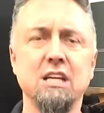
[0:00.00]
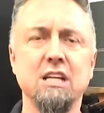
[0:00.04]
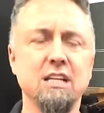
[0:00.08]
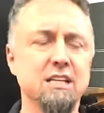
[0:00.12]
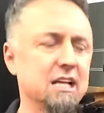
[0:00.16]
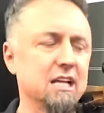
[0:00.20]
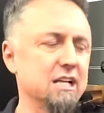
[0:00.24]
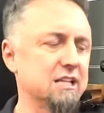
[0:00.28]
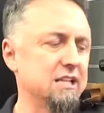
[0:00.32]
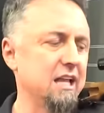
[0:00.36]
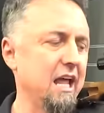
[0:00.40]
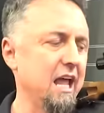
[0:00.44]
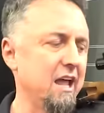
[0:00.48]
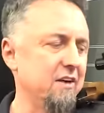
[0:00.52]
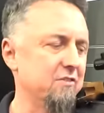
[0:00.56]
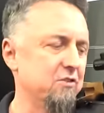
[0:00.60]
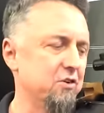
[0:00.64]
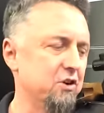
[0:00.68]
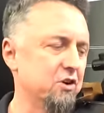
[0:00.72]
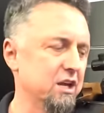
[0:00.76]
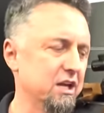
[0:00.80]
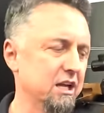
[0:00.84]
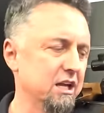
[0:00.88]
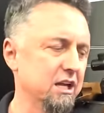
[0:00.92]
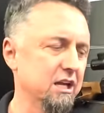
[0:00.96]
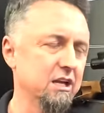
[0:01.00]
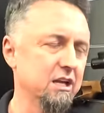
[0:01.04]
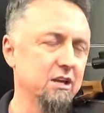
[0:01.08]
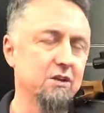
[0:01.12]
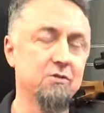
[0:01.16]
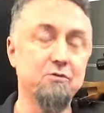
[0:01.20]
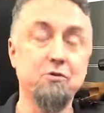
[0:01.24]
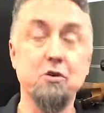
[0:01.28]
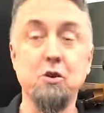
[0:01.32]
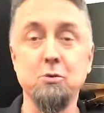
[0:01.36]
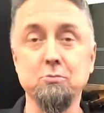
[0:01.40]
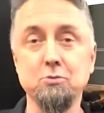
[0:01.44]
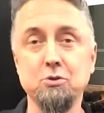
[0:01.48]
that every
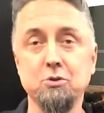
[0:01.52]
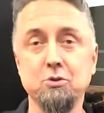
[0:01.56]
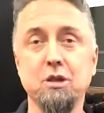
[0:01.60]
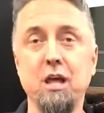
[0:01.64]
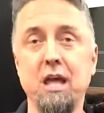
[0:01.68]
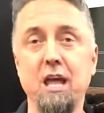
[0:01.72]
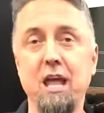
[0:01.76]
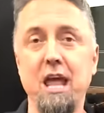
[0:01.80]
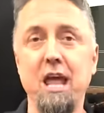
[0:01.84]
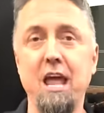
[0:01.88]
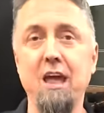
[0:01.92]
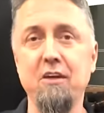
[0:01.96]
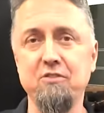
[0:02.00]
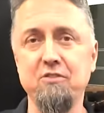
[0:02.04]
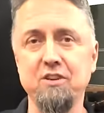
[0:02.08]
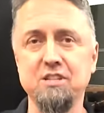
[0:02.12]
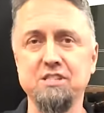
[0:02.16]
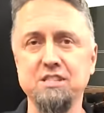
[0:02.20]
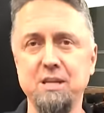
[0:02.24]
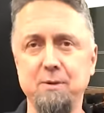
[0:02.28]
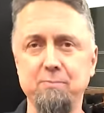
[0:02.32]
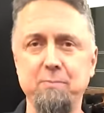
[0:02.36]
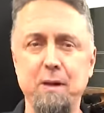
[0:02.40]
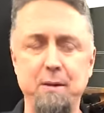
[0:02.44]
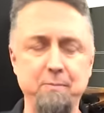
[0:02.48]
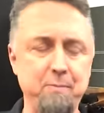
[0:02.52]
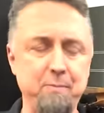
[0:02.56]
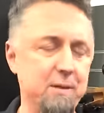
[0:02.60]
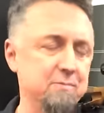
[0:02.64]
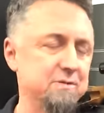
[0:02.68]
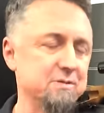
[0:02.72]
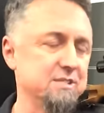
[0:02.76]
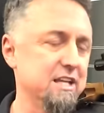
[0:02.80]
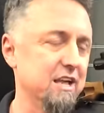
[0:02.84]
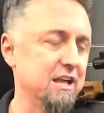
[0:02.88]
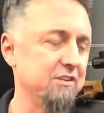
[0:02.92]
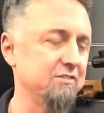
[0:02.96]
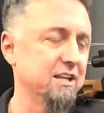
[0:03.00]
ZPAP
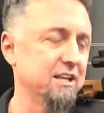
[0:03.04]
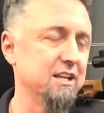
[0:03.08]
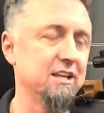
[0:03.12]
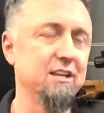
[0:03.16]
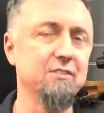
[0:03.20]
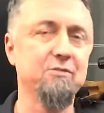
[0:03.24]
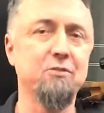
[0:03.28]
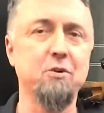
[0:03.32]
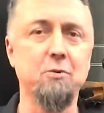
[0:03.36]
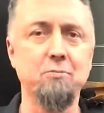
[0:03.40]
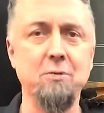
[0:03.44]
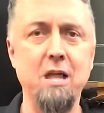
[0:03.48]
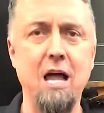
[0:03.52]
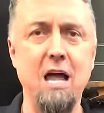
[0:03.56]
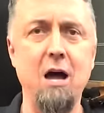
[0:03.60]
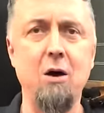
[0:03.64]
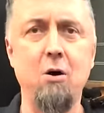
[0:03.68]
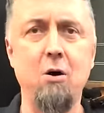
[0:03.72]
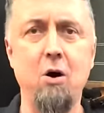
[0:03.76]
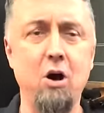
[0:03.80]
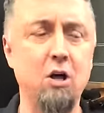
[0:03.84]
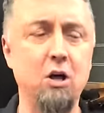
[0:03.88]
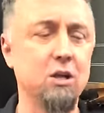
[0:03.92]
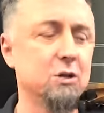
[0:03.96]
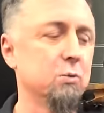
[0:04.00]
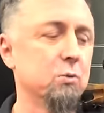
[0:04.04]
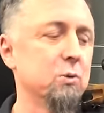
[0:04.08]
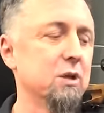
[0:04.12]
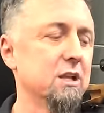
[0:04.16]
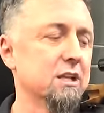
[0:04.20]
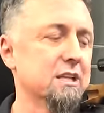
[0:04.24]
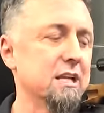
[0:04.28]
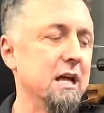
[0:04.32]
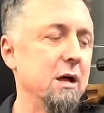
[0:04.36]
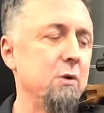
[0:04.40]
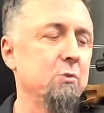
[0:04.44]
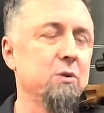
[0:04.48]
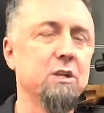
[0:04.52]
M70 from now on will
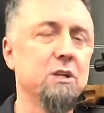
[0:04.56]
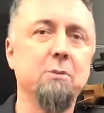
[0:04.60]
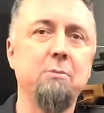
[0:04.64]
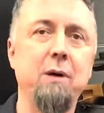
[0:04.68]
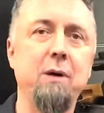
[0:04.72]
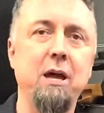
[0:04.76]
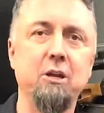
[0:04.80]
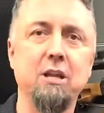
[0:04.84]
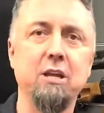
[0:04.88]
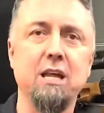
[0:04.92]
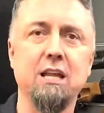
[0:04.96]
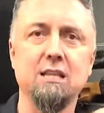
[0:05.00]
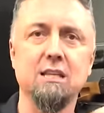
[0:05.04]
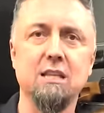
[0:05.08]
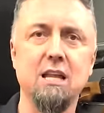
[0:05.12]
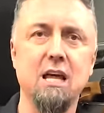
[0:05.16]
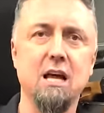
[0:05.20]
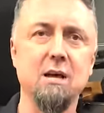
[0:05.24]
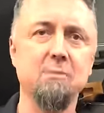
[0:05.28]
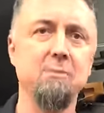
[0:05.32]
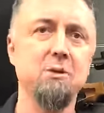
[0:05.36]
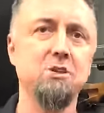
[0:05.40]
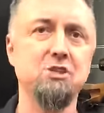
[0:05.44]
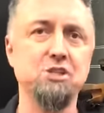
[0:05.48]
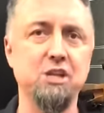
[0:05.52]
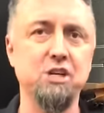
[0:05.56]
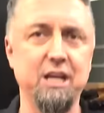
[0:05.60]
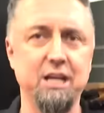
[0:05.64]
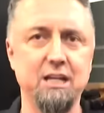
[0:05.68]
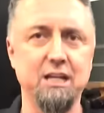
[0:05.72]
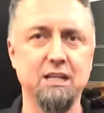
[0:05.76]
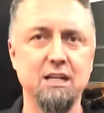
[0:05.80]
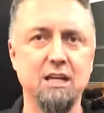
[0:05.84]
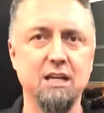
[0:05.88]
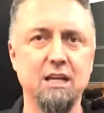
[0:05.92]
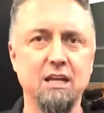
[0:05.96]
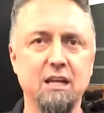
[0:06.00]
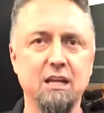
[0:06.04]
come with a bayonet lug machine.
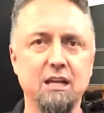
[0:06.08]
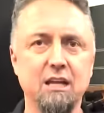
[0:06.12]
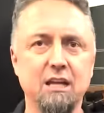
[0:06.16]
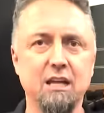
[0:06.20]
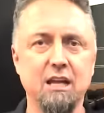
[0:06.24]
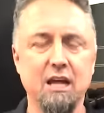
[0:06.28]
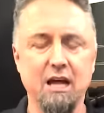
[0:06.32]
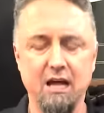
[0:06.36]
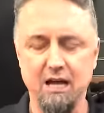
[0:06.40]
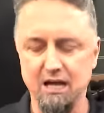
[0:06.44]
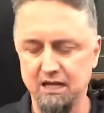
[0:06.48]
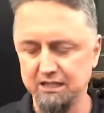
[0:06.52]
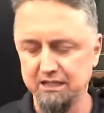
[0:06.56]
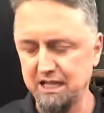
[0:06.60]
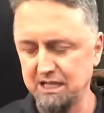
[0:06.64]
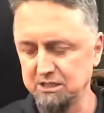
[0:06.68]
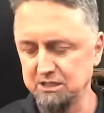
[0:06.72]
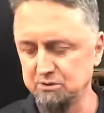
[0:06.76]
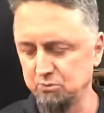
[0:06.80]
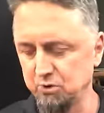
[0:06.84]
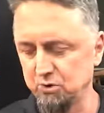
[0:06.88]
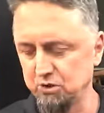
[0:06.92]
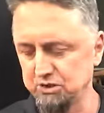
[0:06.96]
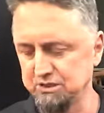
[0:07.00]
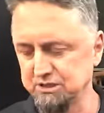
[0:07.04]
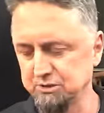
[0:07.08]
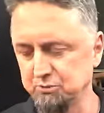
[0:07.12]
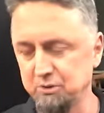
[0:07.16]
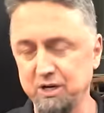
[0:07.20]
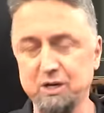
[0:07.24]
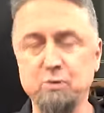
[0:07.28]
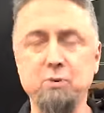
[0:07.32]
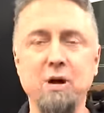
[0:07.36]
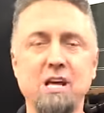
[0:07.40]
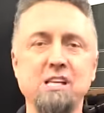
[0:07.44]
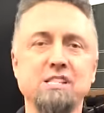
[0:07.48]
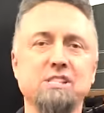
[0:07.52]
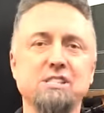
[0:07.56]
That was
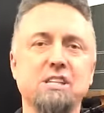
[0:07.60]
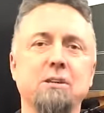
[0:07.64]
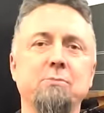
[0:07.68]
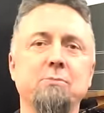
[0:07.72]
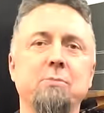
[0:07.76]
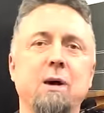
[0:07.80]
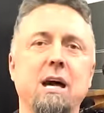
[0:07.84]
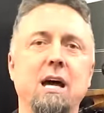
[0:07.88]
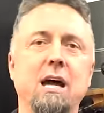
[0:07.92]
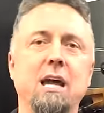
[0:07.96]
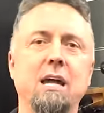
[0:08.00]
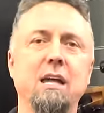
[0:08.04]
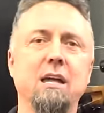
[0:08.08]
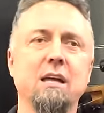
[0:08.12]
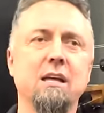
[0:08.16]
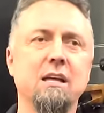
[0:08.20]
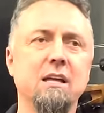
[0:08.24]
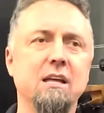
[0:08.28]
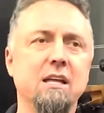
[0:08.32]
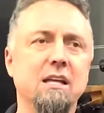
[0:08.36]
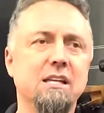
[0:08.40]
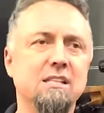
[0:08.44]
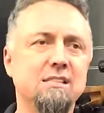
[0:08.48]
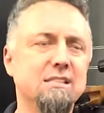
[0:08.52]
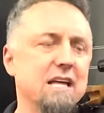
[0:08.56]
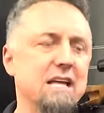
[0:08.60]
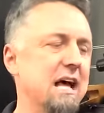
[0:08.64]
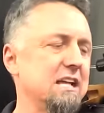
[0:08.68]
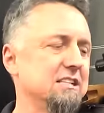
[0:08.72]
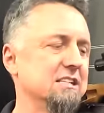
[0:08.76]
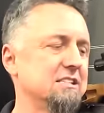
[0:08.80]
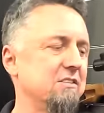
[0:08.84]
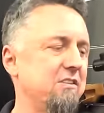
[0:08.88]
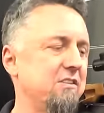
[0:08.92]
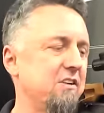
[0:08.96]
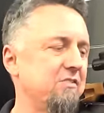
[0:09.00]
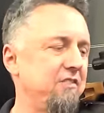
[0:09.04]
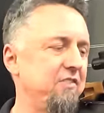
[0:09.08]
requested by
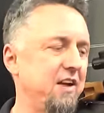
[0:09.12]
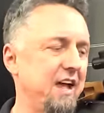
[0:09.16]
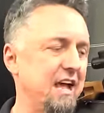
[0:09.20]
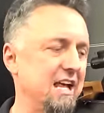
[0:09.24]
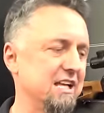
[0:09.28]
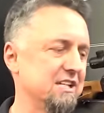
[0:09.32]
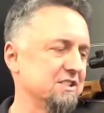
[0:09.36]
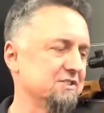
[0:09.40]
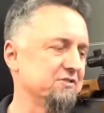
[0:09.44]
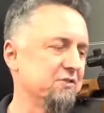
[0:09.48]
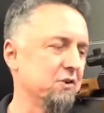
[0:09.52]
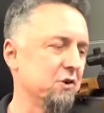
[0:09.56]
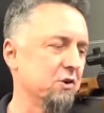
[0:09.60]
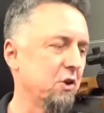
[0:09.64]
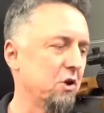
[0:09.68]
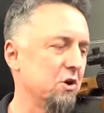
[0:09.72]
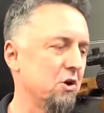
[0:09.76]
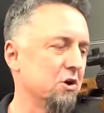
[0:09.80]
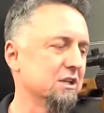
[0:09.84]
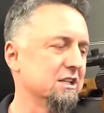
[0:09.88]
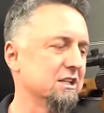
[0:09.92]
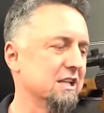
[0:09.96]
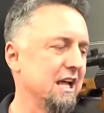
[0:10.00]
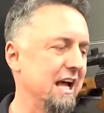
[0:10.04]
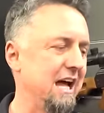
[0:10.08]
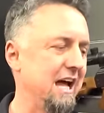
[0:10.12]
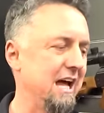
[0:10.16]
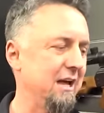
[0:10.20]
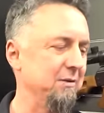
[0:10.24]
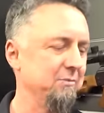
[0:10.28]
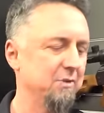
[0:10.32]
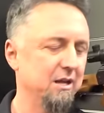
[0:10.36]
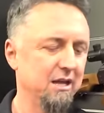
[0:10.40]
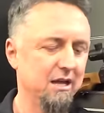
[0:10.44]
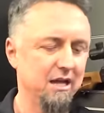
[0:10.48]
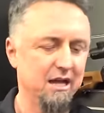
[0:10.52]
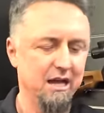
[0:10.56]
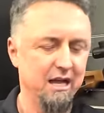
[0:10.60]
ZASTAVA fans for a long time,
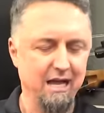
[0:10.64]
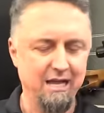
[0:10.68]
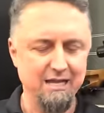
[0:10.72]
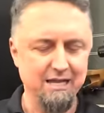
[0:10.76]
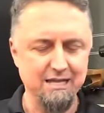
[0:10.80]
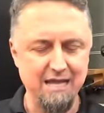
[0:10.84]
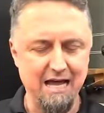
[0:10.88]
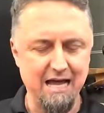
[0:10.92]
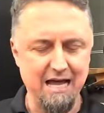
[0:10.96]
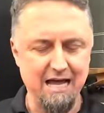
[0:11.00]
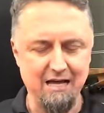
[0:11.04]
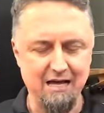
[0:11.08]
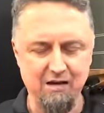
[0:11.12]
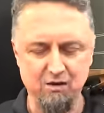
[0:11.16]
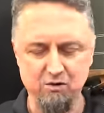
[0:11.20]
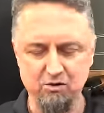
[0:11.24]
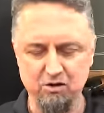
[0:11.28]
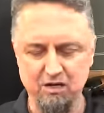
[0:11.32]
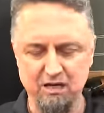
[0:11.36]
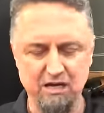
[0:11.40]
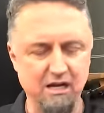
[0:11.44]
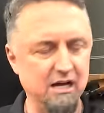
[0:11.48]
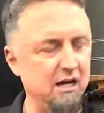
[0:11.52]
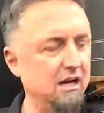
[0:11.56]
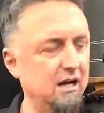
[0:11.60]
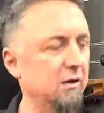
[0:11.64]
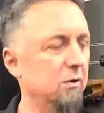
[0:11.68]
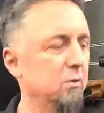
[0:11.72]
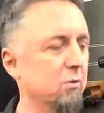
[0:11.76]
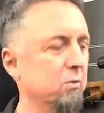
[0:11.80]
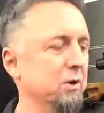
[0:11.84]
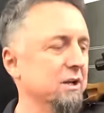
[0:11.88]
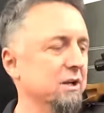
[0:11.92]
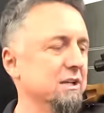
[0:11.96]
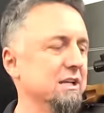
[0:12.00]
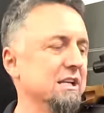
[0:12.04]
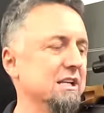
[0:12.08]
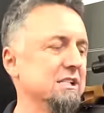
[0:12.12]
and now
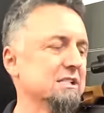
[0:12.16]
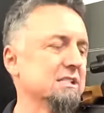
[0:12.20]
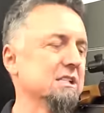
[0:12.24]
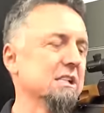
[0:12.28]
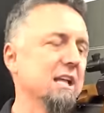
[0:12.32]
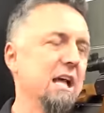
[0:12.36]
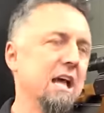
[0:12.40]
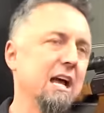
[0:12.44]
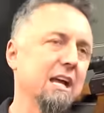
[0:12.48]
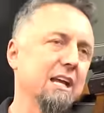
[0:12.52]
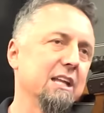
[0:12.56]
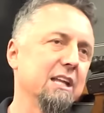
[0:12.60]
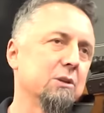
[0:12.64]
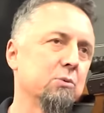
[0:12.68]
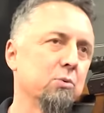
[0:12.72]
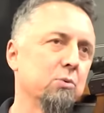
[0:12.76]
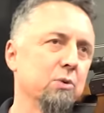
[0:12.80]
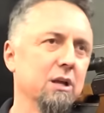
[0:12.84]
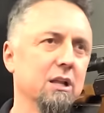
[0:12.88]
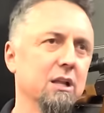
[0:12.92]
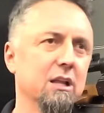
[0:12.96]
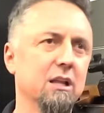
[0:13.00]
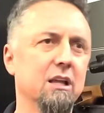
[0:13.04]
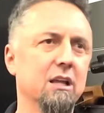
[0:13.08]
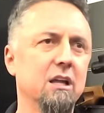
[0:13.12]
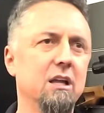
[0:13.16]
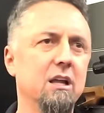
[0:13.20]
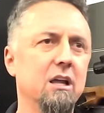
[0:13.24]
with this lug it will